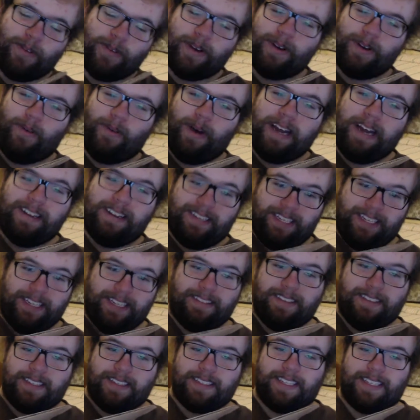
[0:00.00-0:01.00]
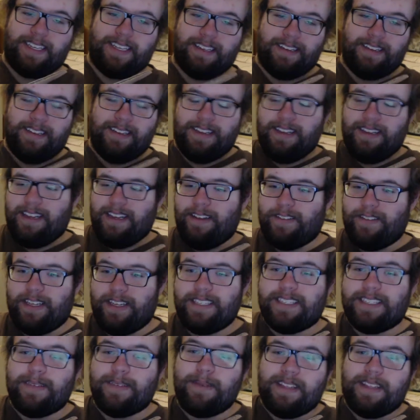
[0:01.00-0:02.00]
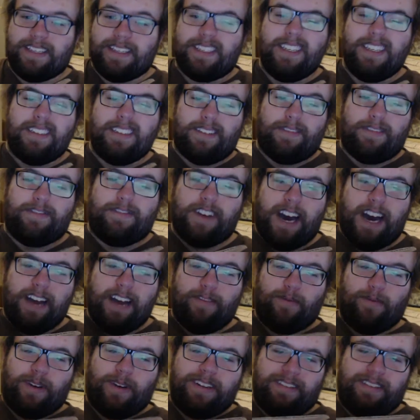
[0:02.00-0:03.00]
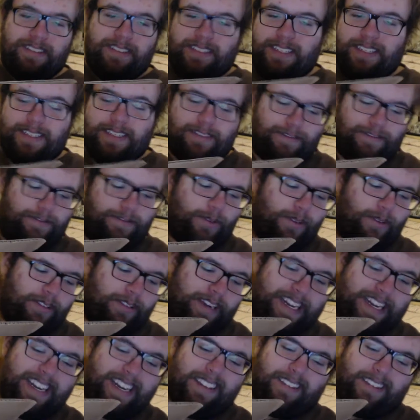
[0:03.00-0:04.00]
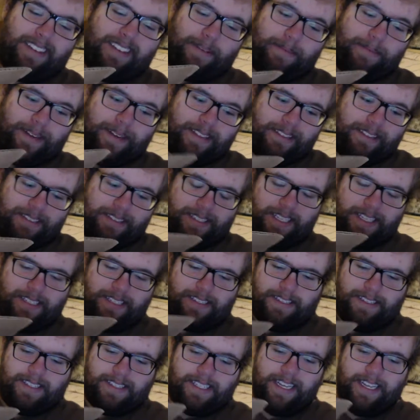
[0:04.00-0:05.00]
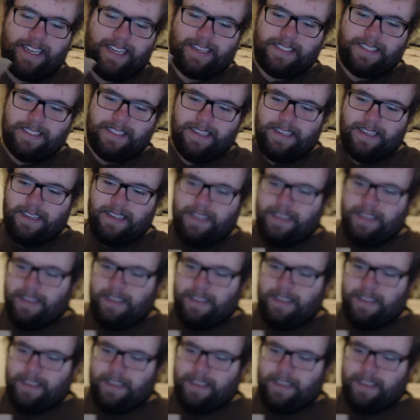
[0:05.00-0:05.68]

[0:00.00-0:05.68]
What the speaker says: me quite a while to get this thing. If they sent me the Season 5 one or the Season 4 or anything but the Season 6,